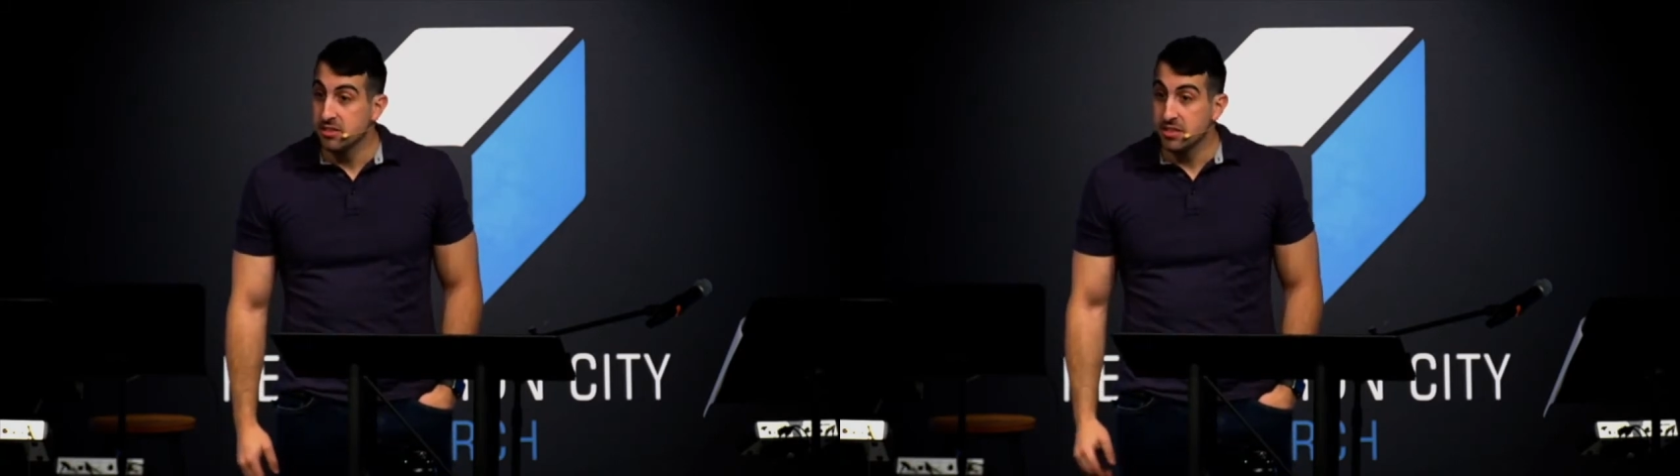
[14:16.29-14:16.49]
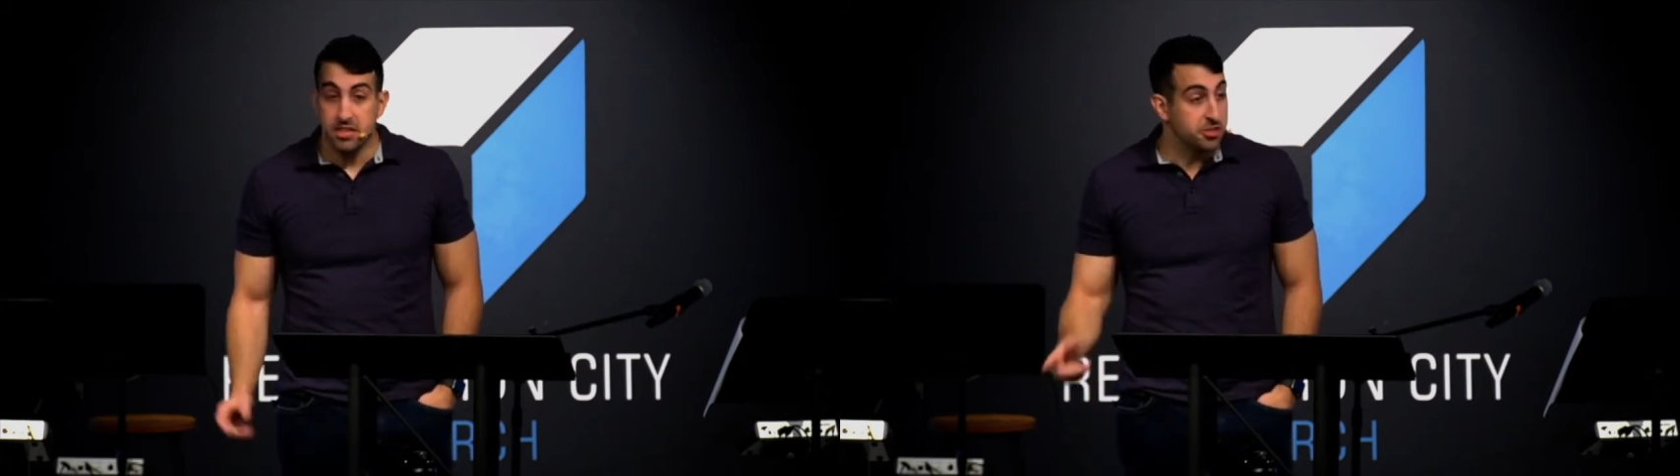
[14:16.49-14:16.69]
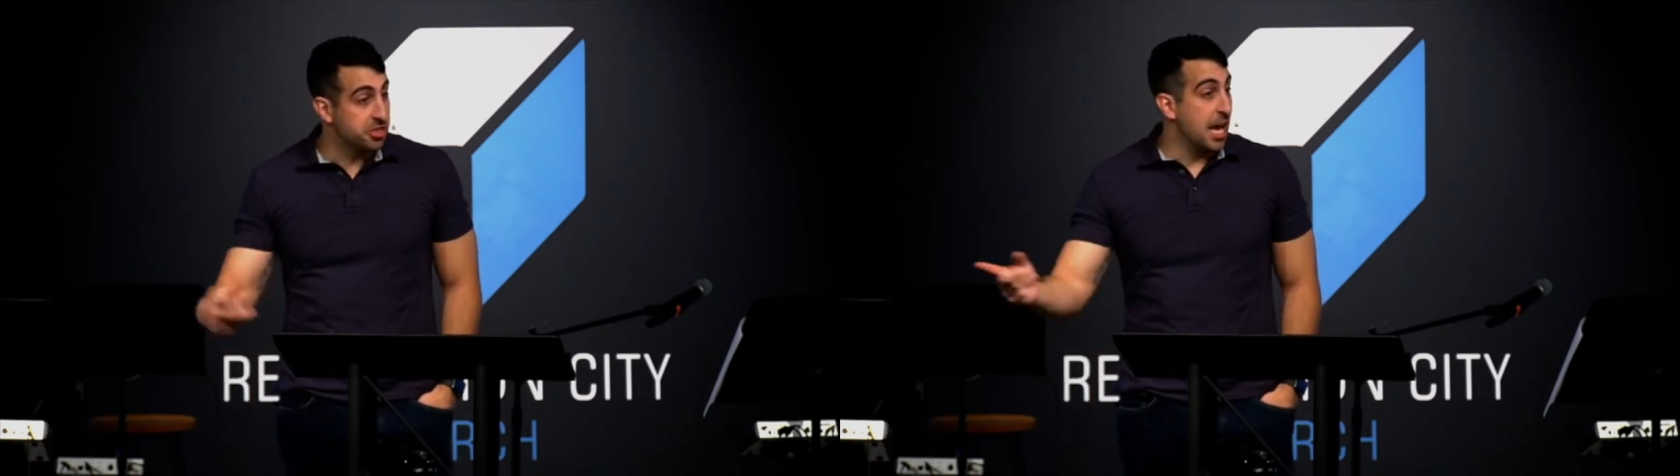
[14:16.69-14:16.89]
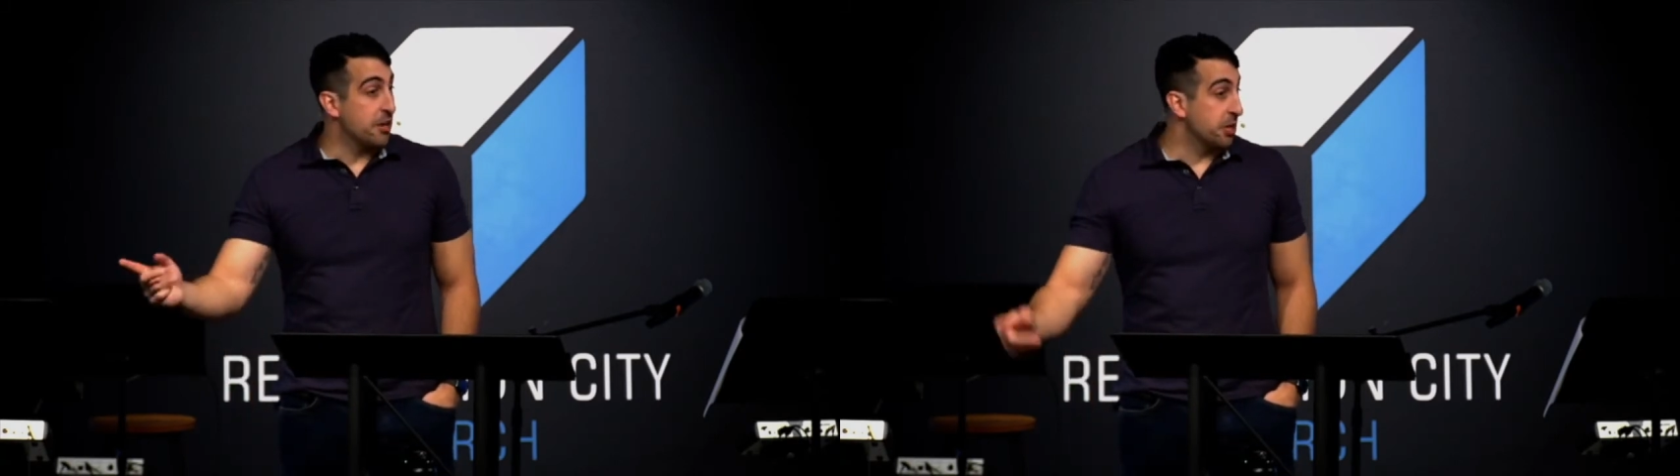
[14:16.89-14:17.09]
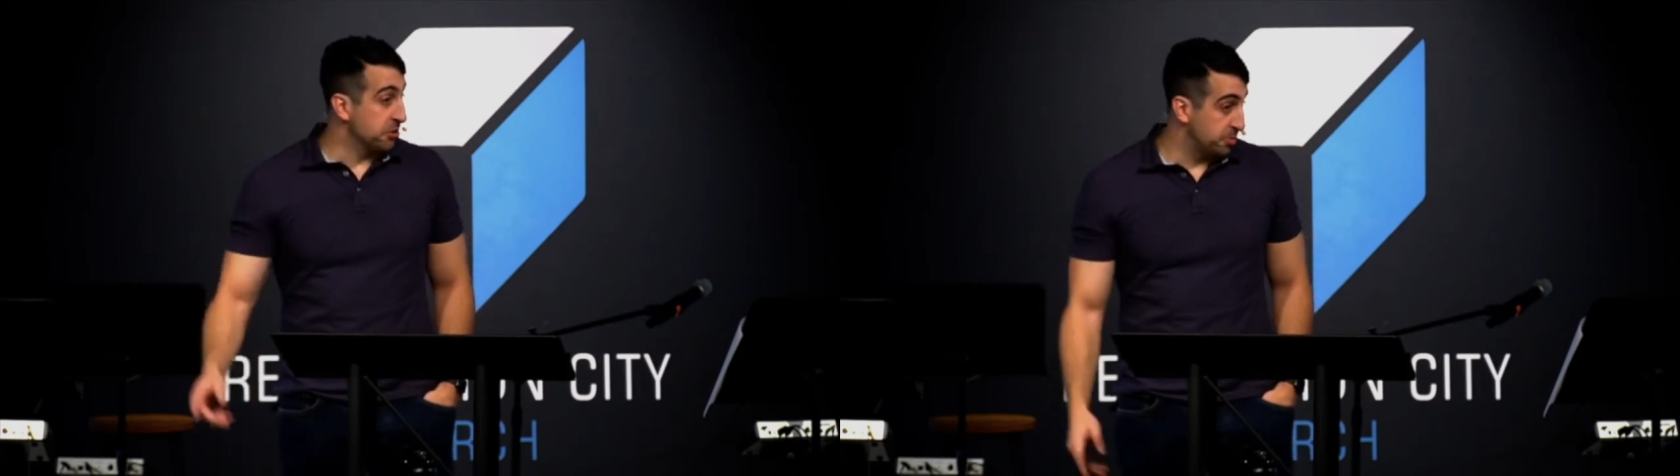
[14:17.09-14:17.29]
His shadow
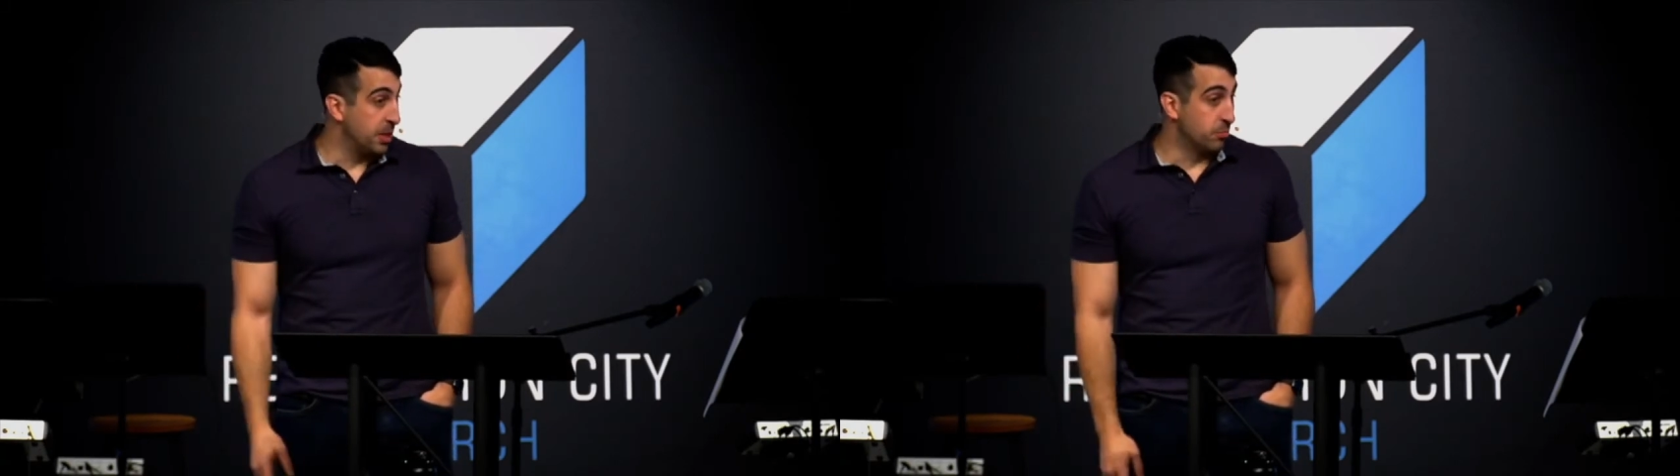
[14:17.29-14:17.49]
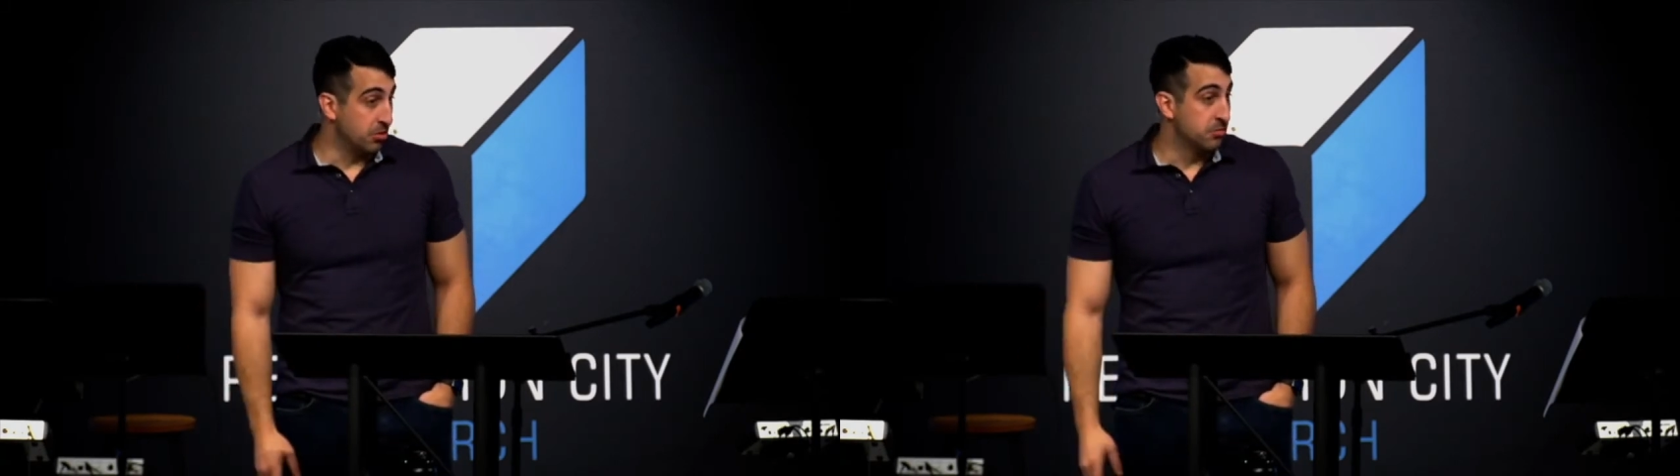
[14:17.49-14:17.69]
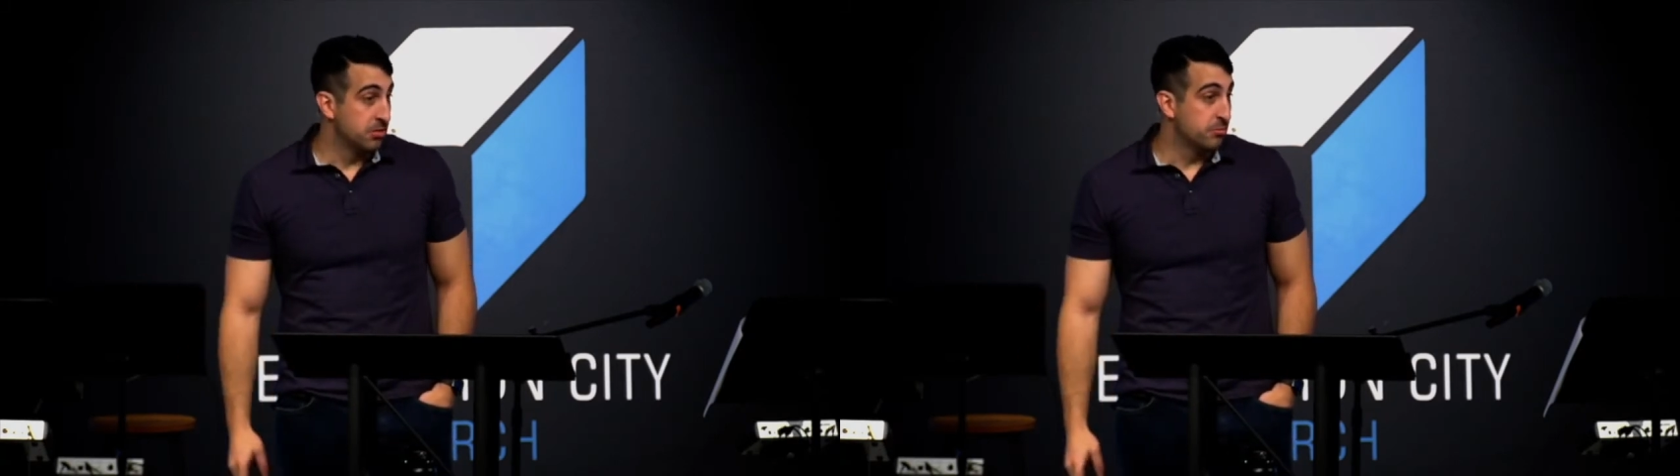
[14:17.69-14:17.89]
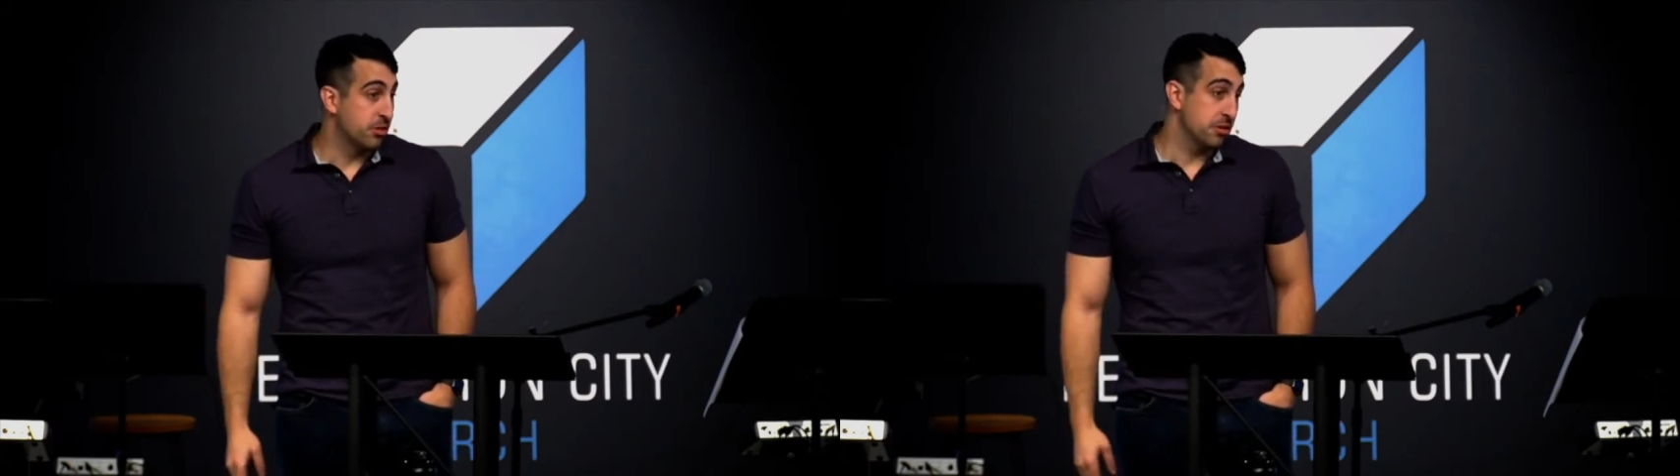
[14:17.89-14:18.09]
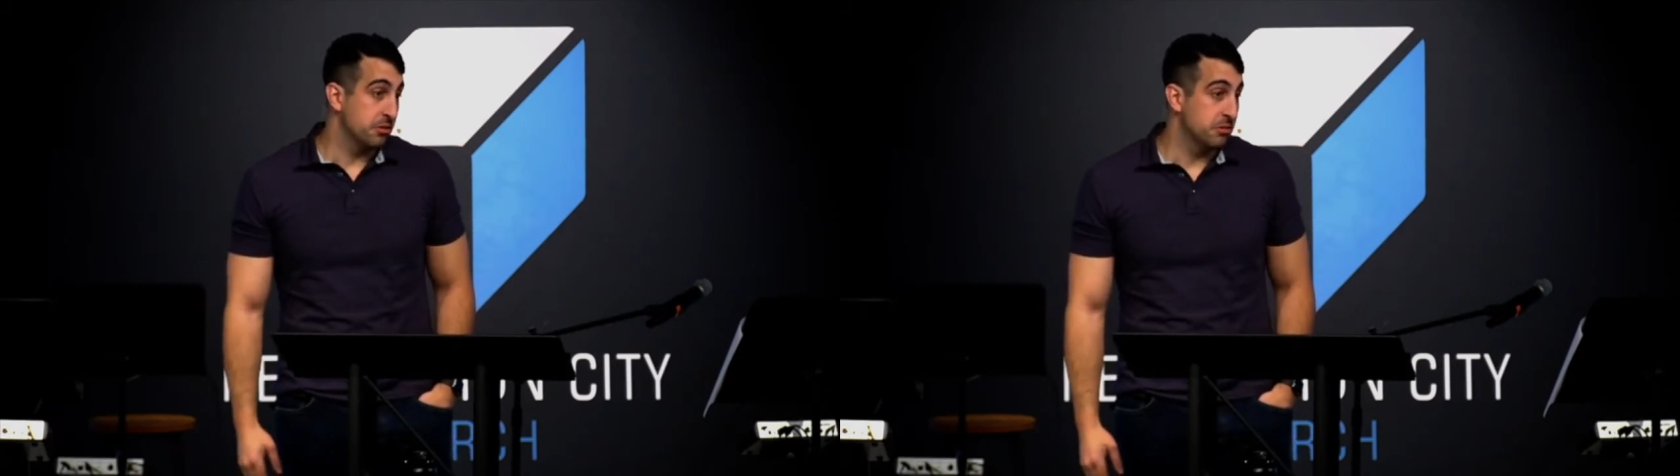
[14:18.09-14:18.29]
heals people. Pretty
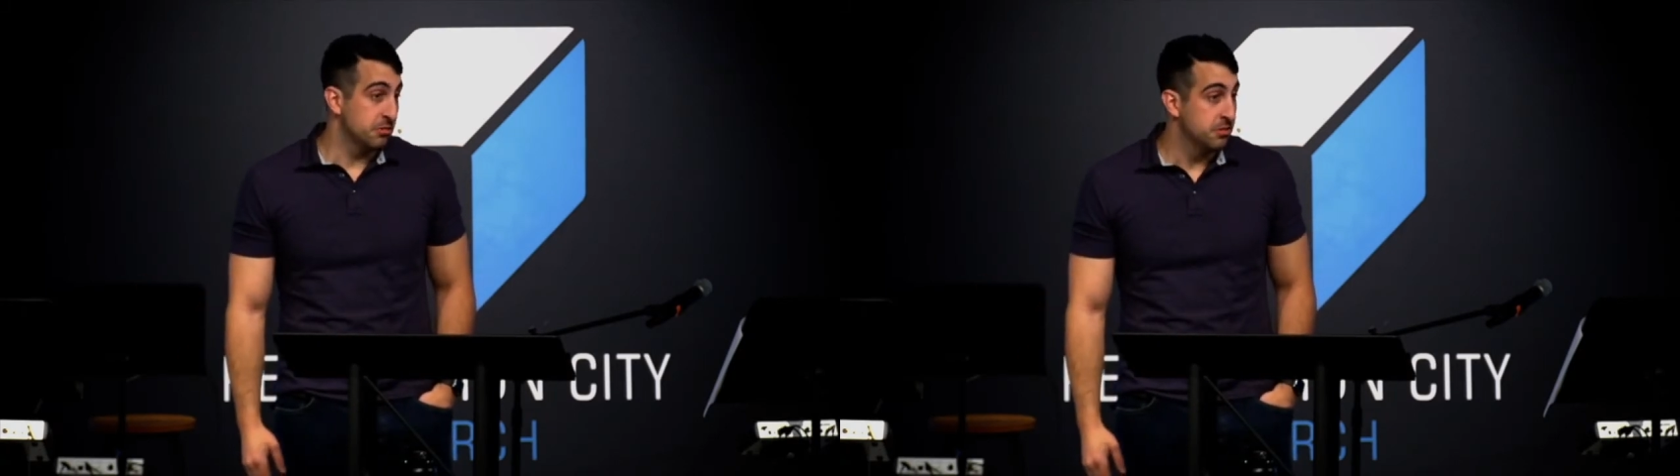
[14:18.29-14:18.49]
cool.